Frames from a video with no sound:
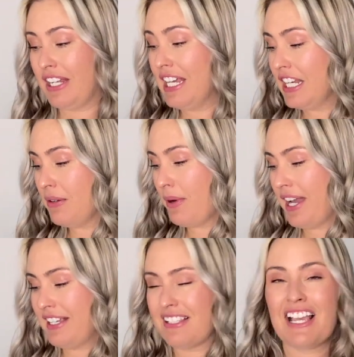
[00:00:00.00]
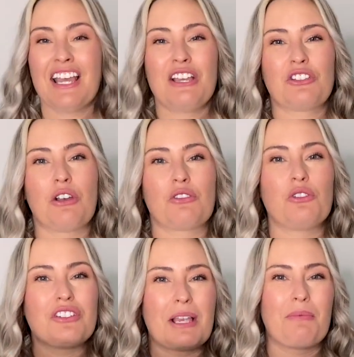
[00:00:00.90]
Anyways, so as soon
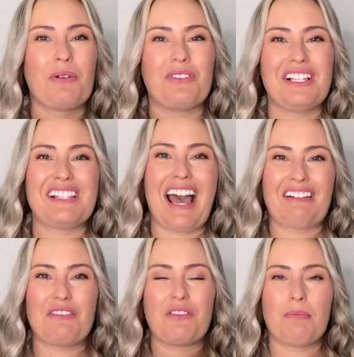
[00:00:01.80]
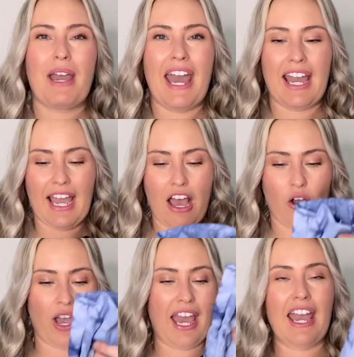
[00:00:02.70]
as I pulled these out of the bag,
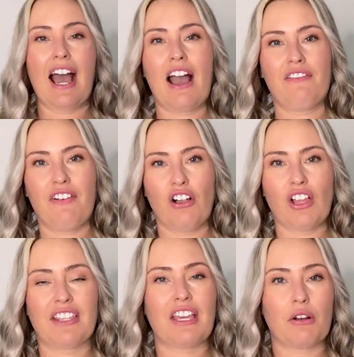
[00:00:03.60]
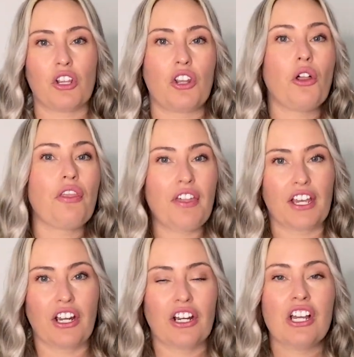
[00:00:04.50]
okay, I felt like they were a little
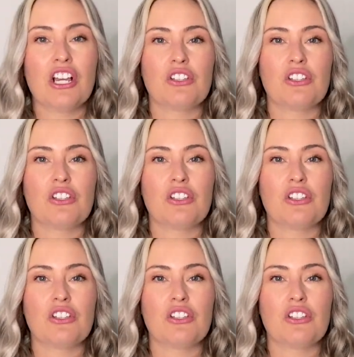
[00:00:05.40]
thicker.